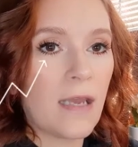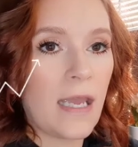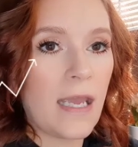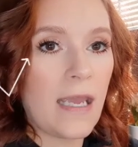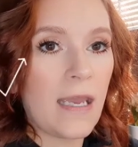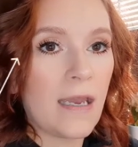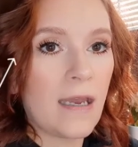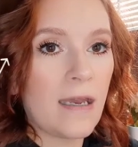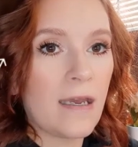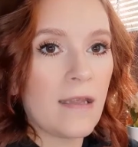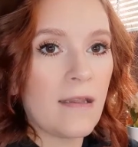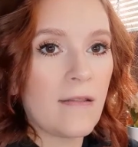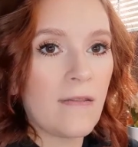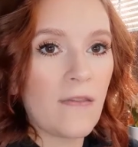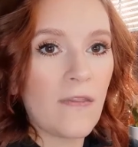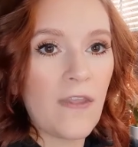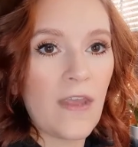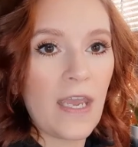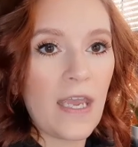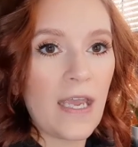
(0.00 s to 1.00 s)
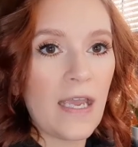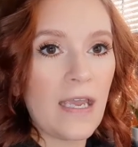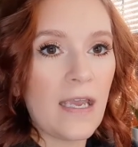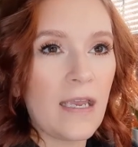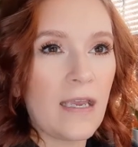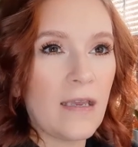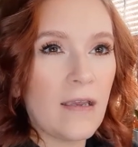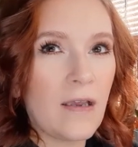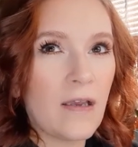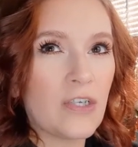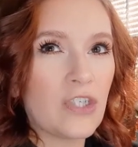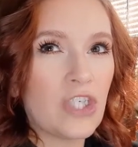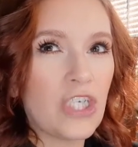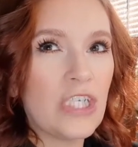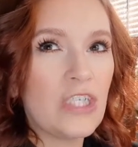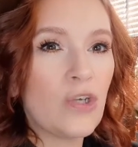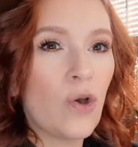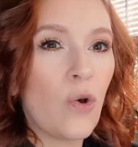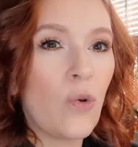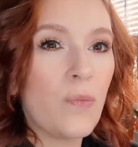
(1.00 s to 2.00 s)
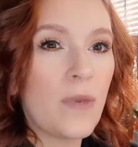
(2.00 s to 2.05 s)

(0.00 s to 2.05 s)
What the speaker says: And she told